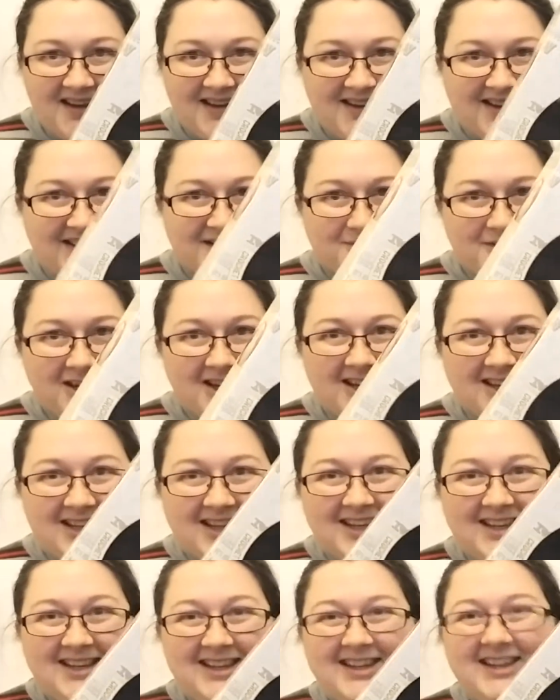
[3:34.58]
Hedwig.
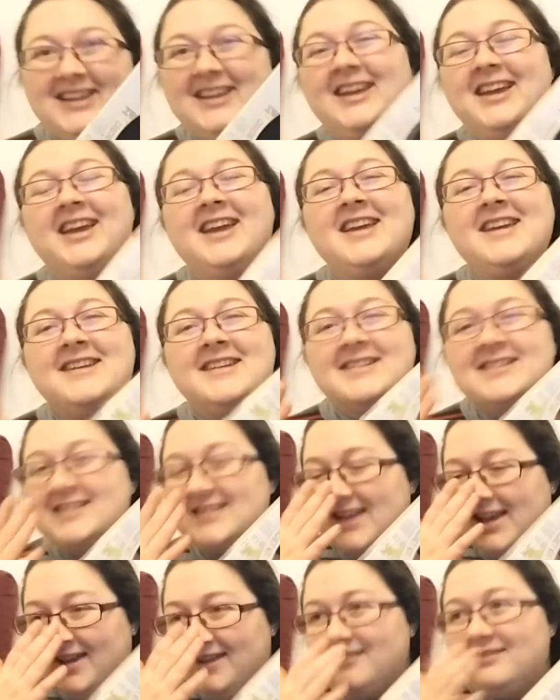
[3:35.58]

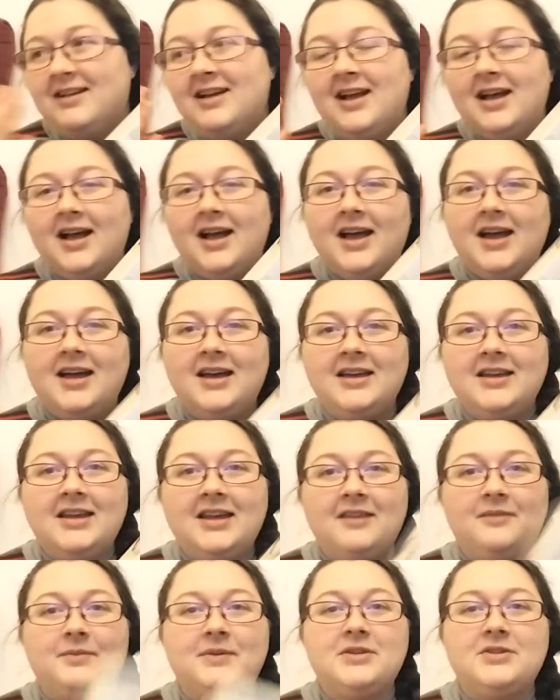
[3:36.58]
So I
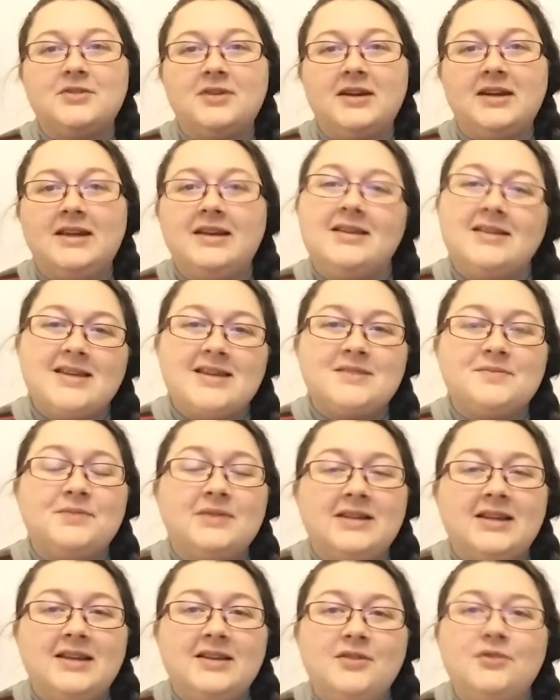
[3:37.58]
have been trying
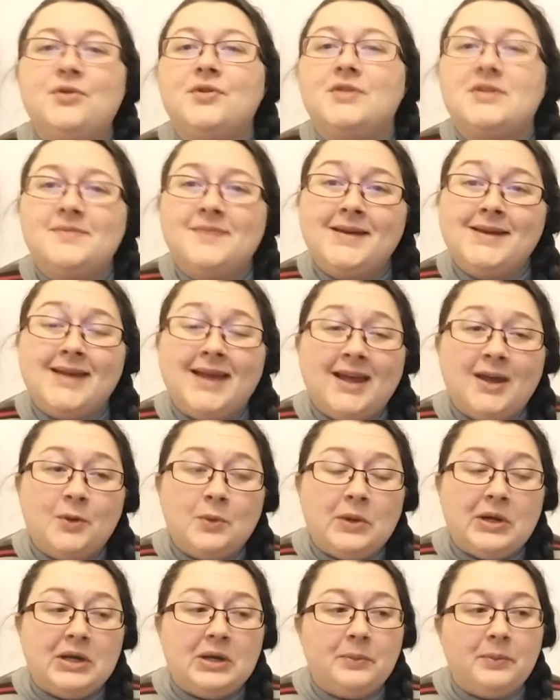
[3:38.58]
desperately not to make
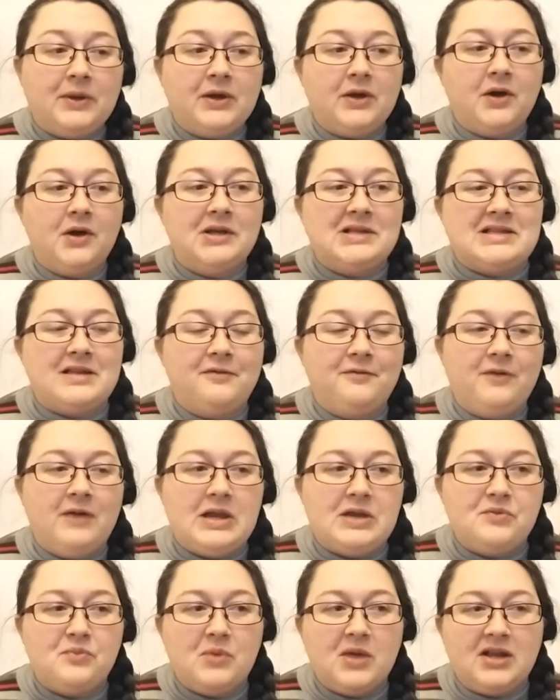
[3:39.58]
Hedwig because a friend
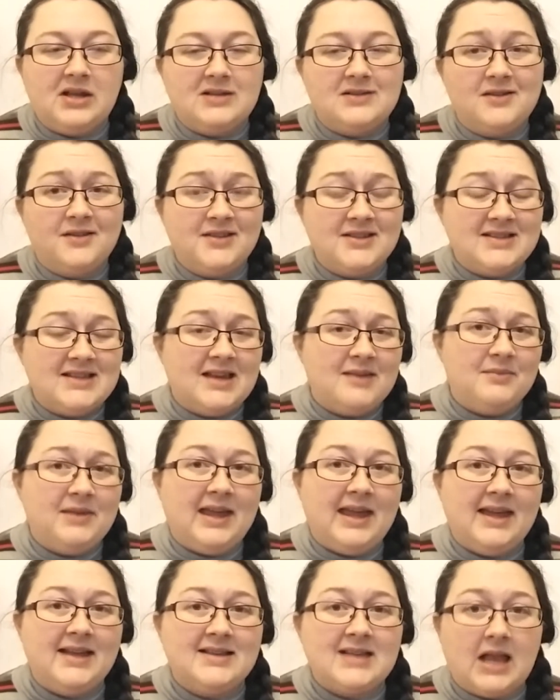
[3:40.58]
of mine has got the same
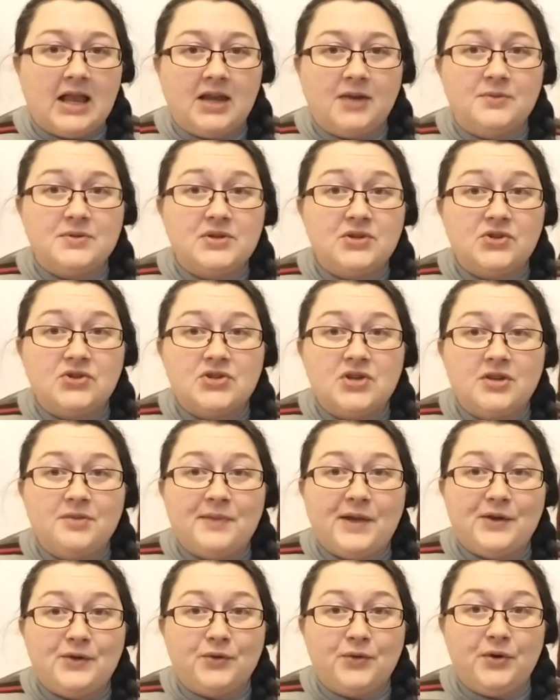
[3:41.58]
kit, and I was going to show them
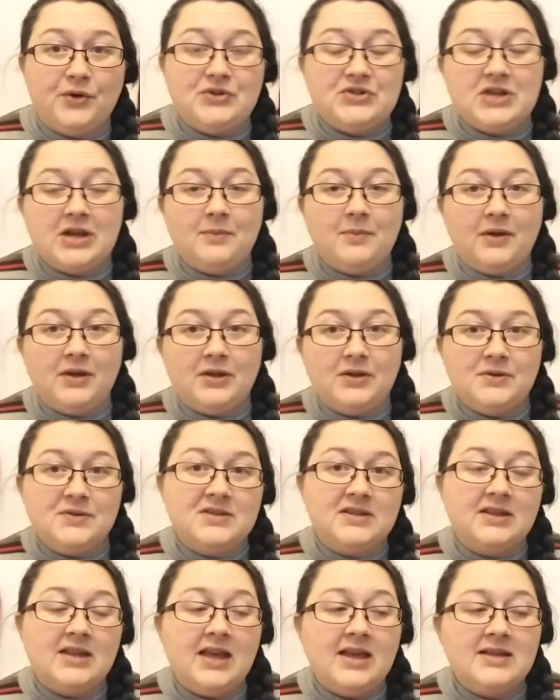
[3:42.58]
how to crochet by
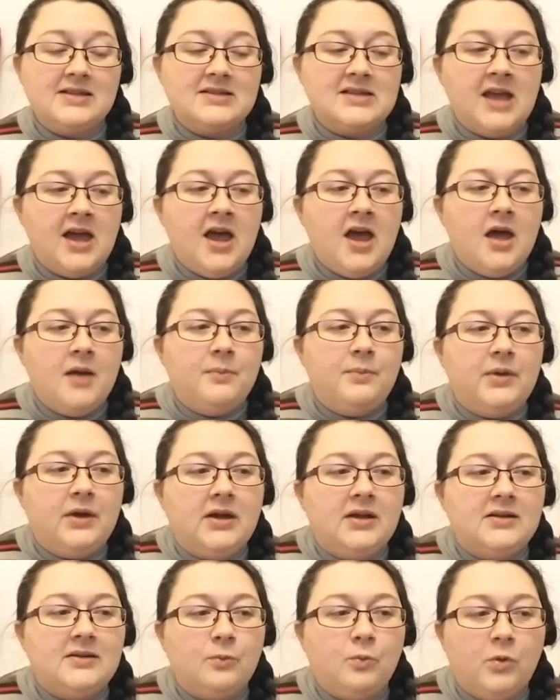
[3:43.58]
using this,
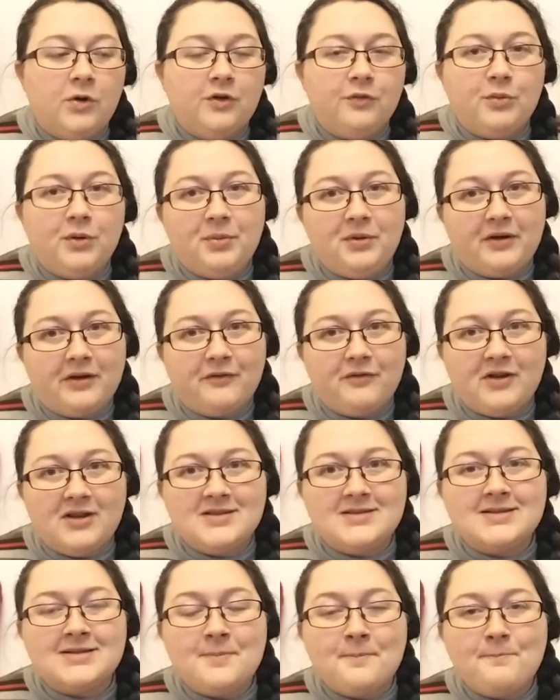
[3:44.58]
but one of my pregnant friends
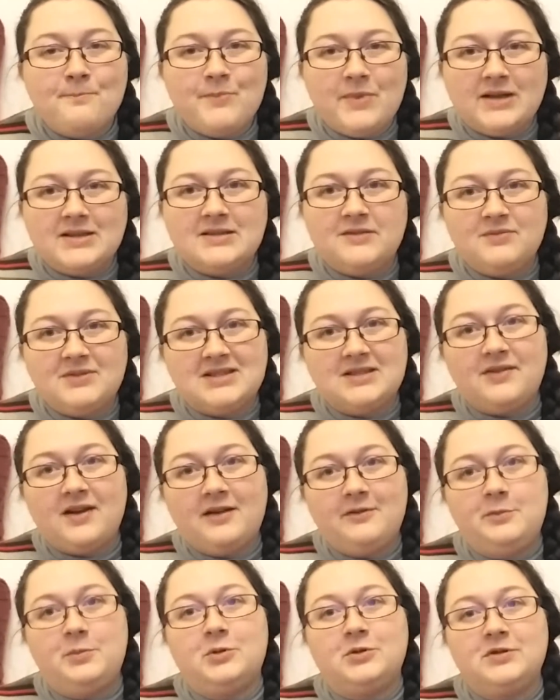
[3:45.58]
is a massive
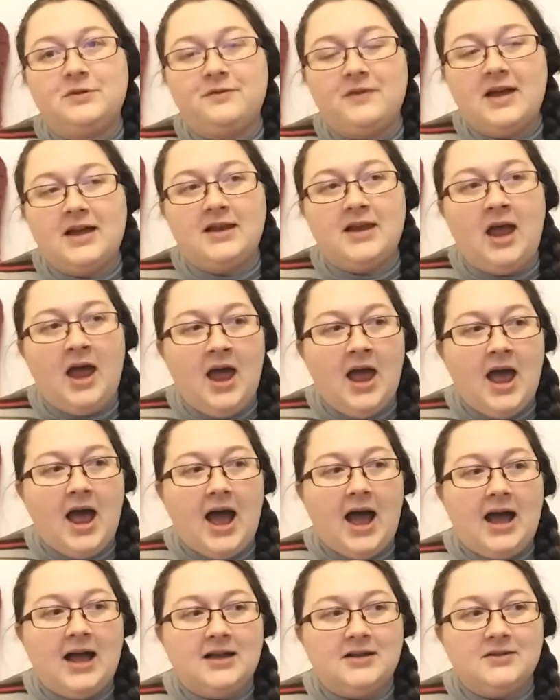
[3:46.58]
Harry Potter fan
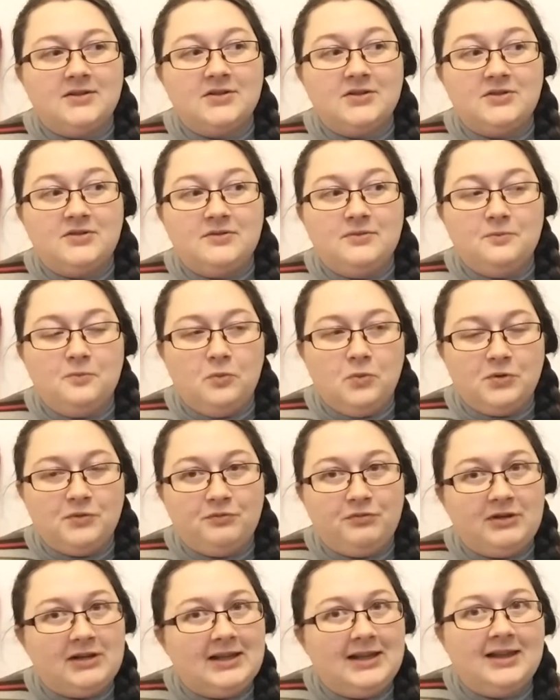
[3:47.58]
and would
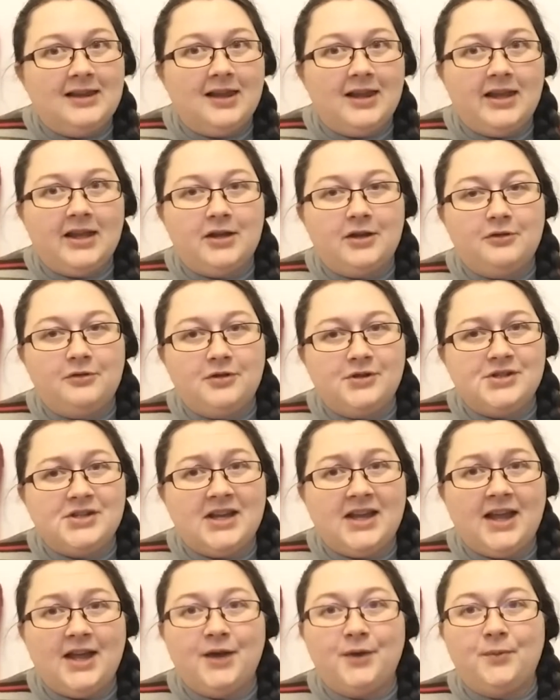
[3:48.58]
really like a crochet
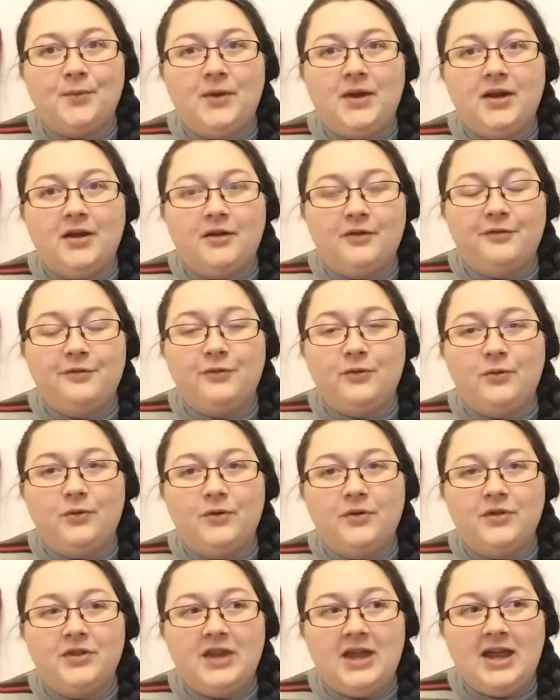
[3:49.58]
Hedwig
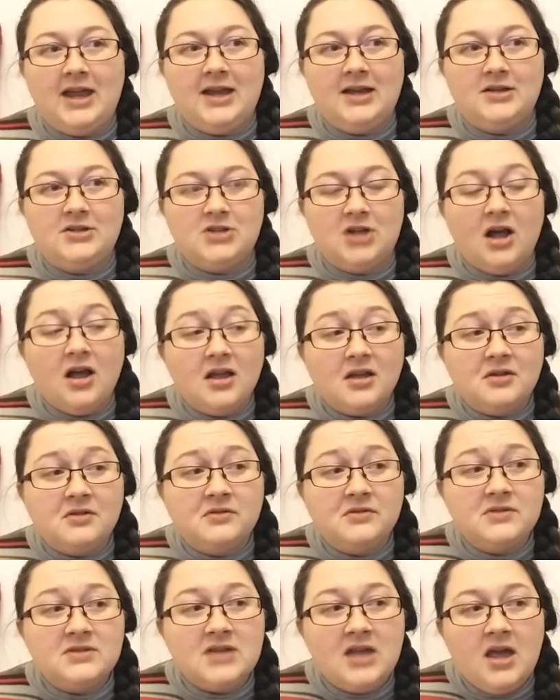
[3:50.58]
for their
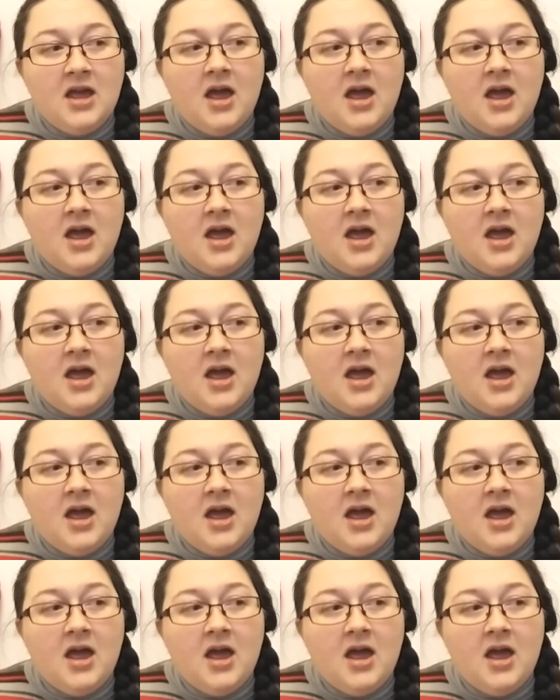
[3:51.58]
child.